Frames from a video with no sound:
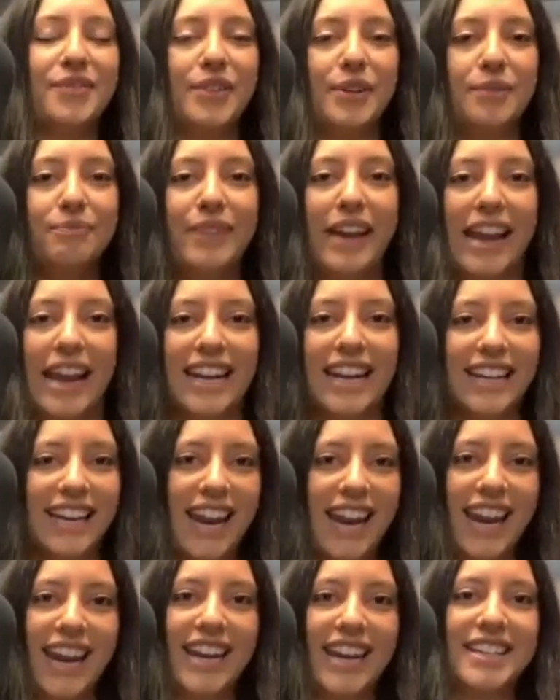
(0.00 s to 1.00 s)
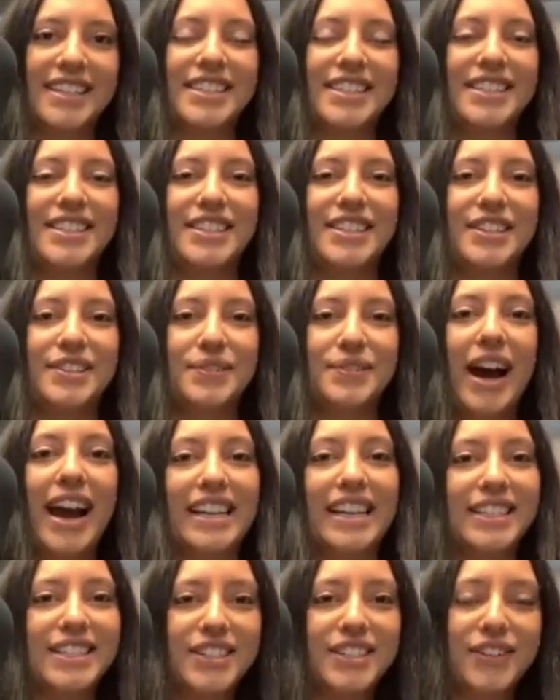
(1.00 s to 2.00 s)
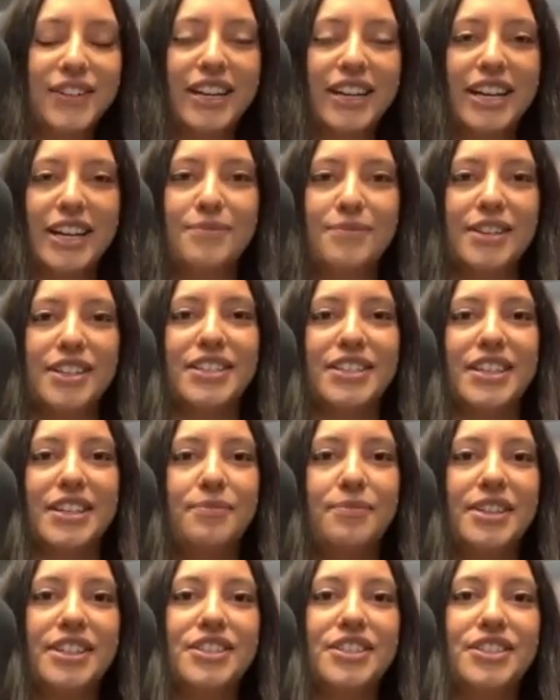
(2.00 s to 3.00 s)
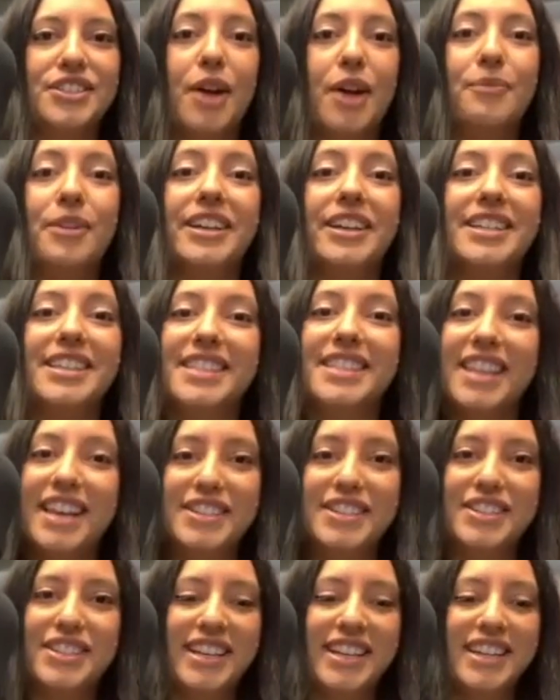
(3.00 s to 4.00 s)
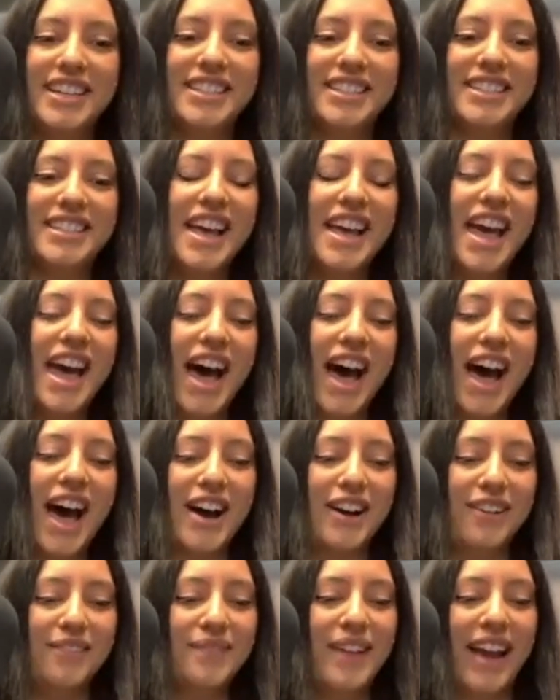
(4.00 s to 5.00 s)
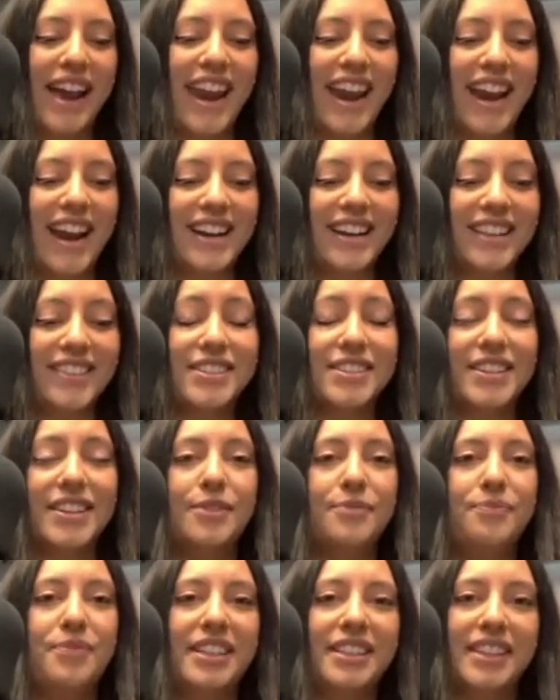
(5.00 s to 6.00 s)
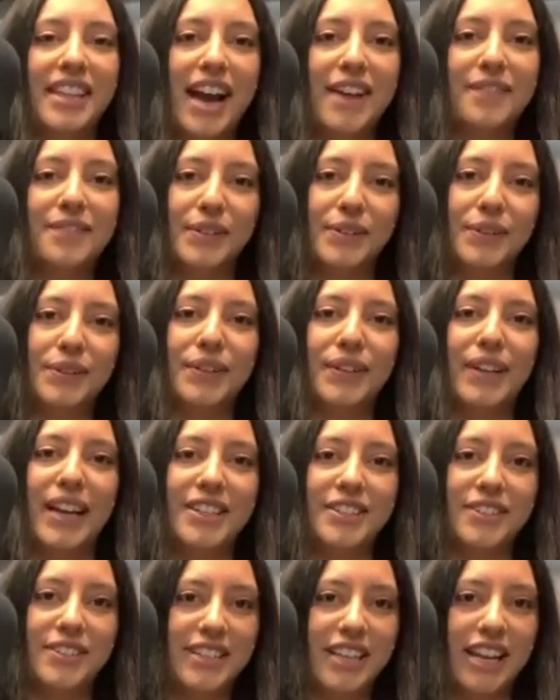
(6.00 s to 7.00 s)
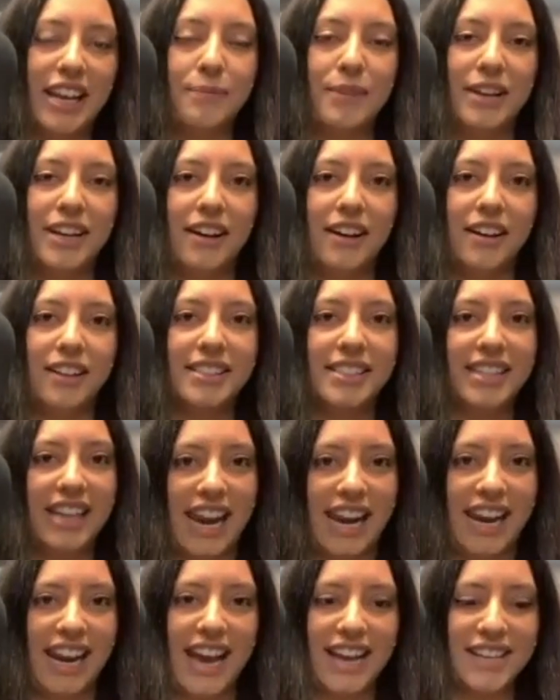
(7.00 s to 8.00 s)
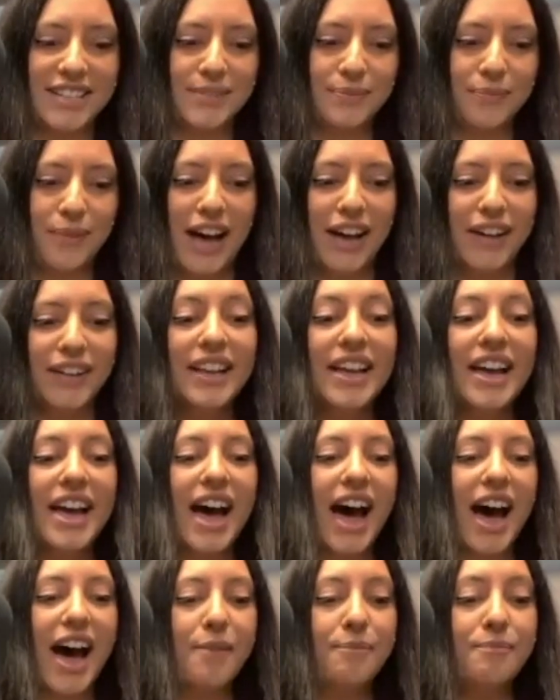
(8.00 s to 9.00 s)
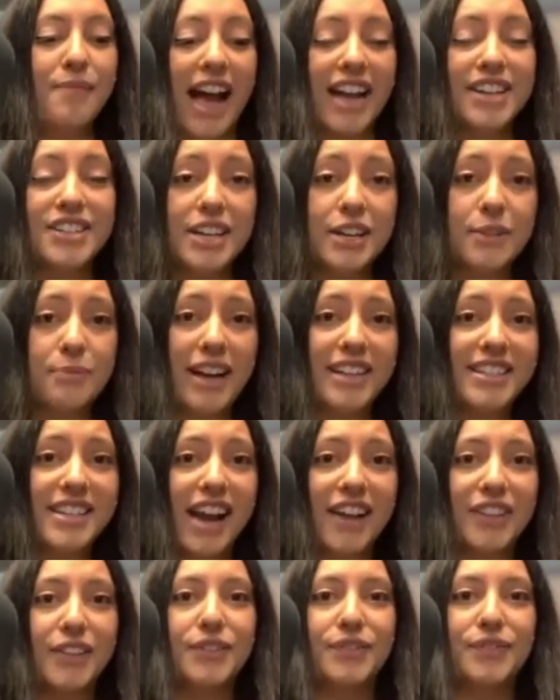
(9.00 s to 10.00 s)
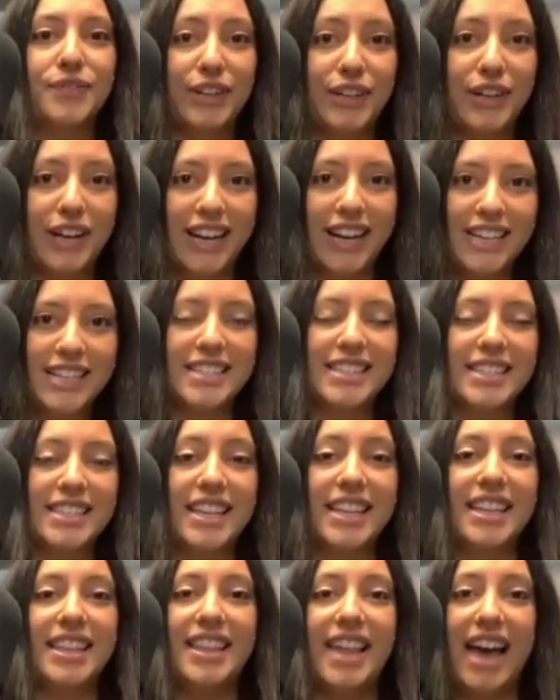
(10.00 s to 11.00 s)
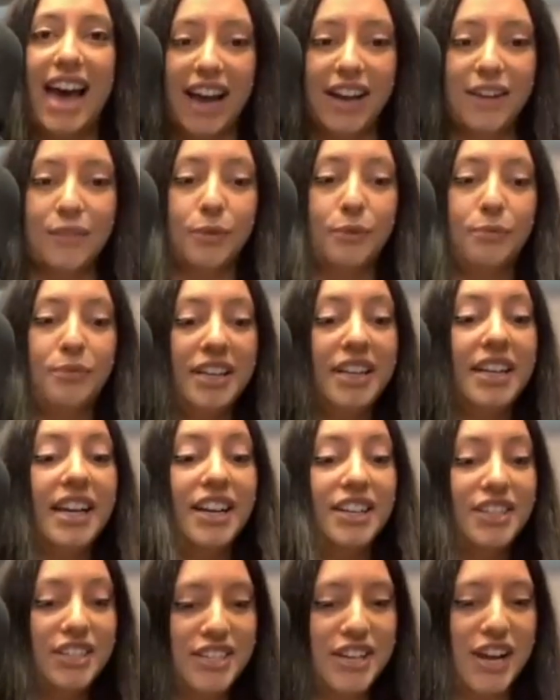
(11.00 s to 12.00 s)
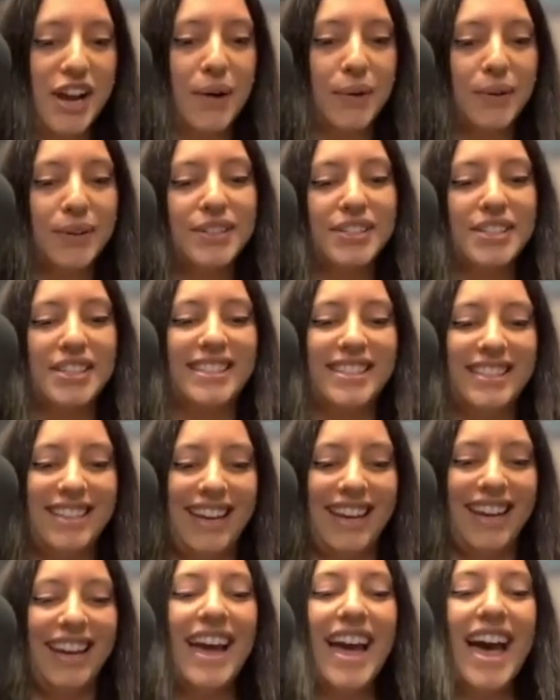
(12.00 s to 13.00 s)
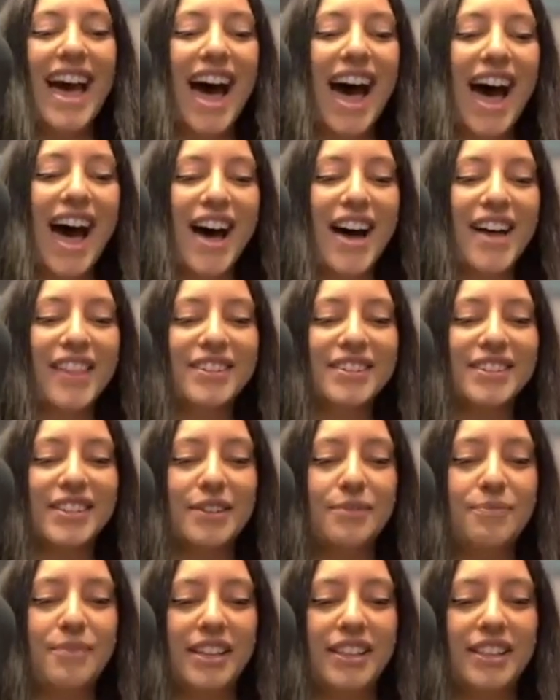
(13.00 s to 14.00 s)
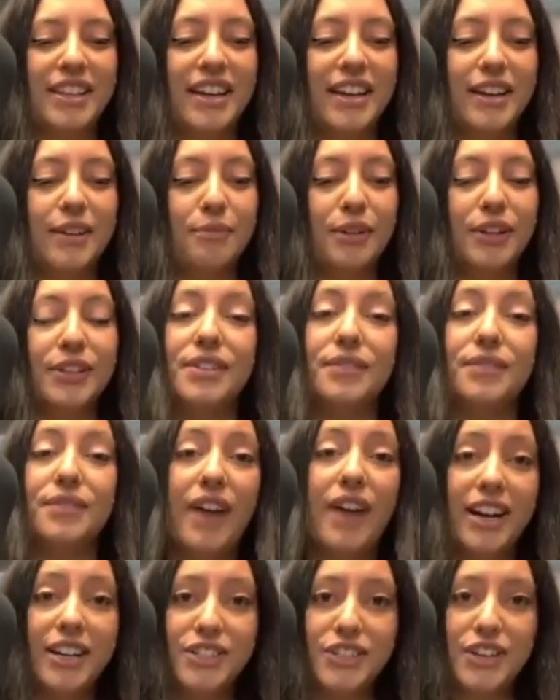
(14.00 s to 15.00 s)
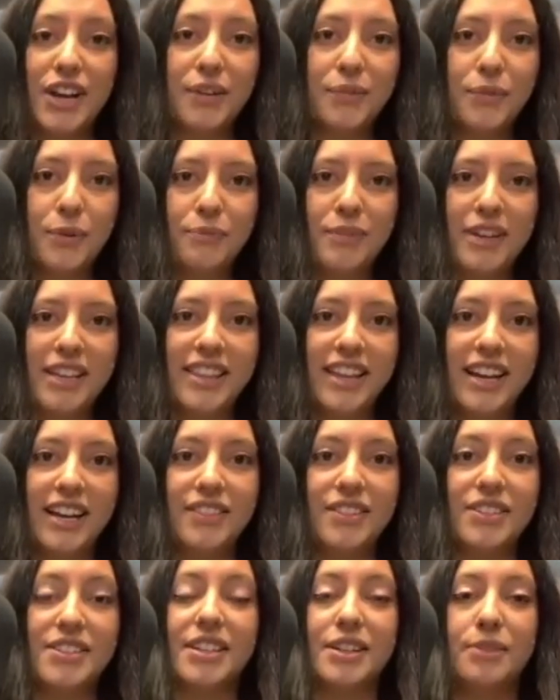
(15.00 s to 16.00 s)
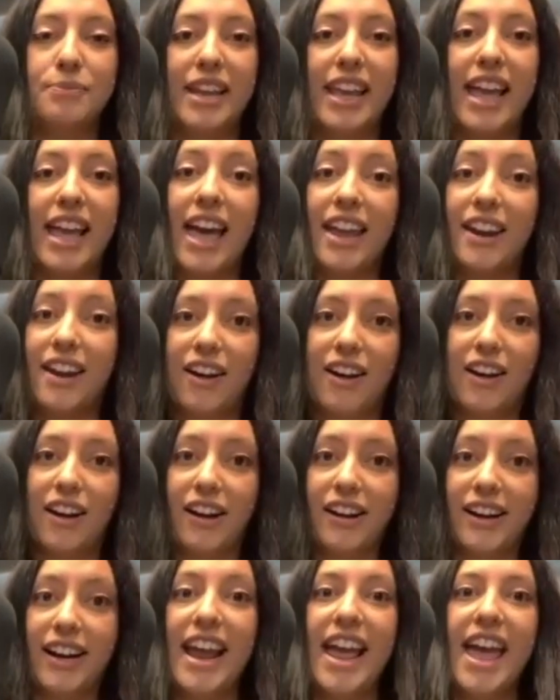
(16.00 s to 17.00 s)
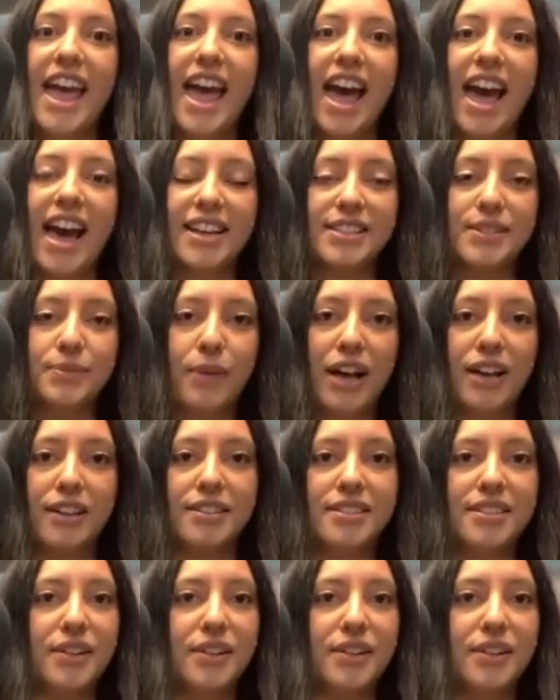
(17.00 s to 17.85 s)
From pancakes to ice cream, there's going to be strawberry slushies, and there's going to be live local entertainment all day as well. Magic by Tyler Fergus. That will be a show to see. There's going to be the Milton Fire Truck will be there. There's going to be henna art as well.